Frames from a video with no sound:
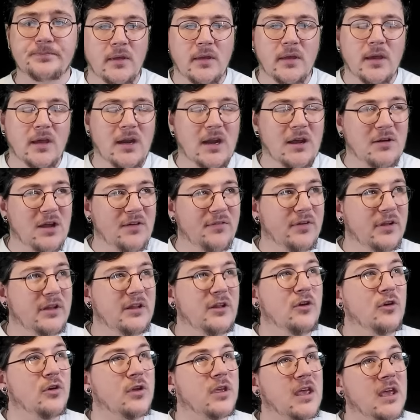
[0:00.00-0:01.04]
And I'm going to have a
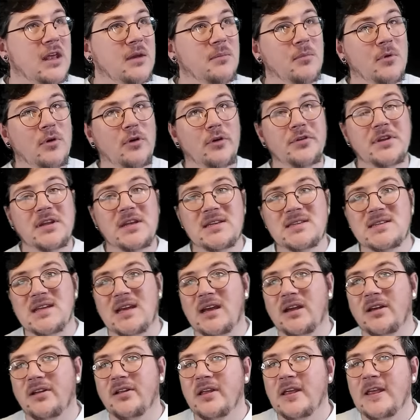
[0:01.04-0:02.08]
look in more
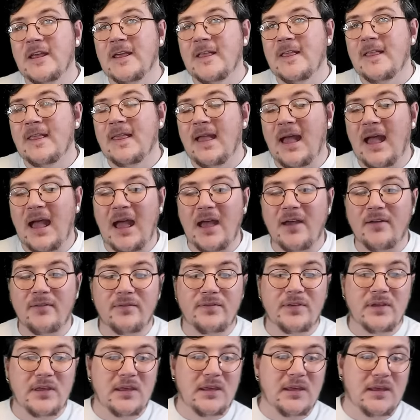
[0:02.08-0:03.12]
detail at
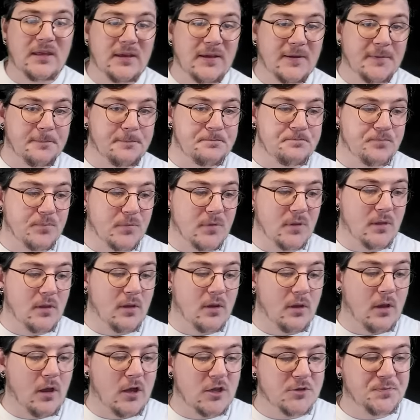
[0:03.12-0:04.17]
the
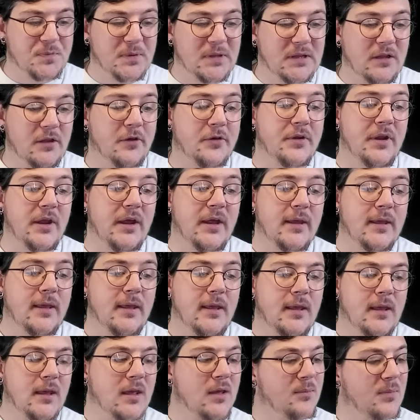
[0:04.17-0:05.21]
hospital order,
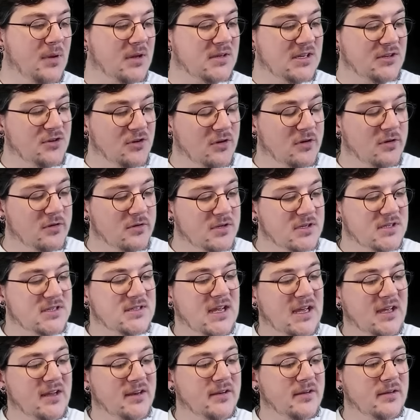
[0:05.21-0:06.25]
because I don't
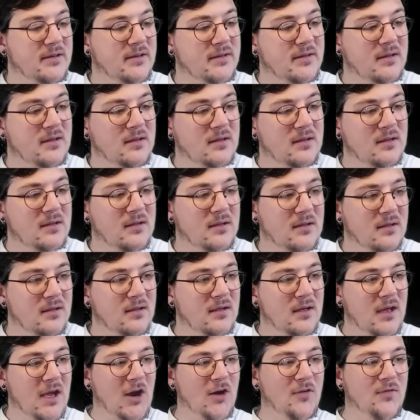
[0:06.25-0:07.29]
understand
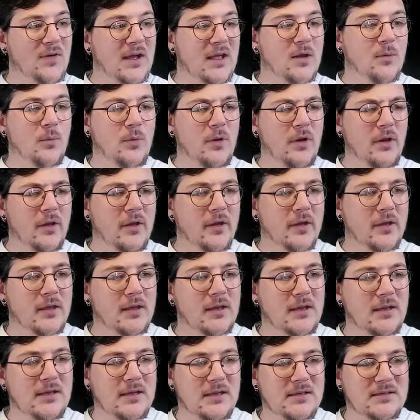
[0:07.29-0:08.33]
how that can work.
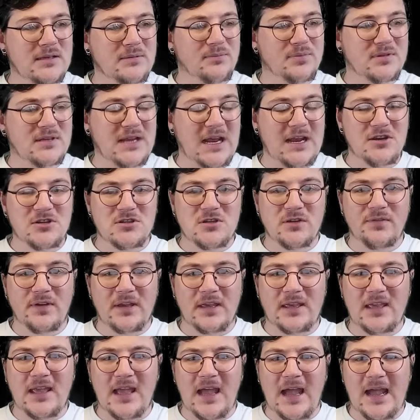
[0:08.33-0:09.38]
Is it potential that it
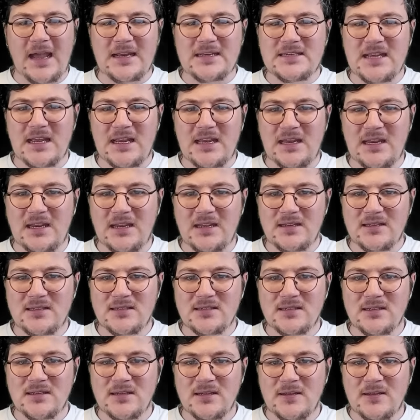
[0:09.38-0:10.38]
can get out in 10 years?